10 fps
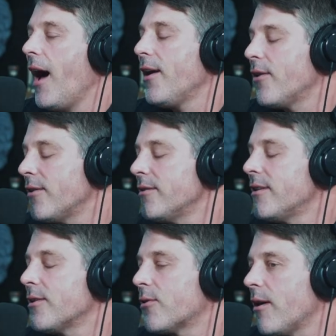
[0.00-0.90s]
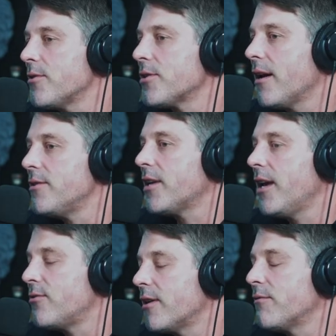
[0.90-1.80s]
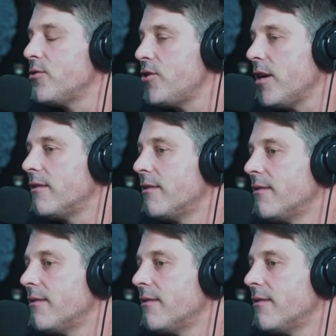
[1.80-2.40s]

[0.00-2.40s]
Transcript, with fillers: I heard that lacrosse guys can't drink for shit.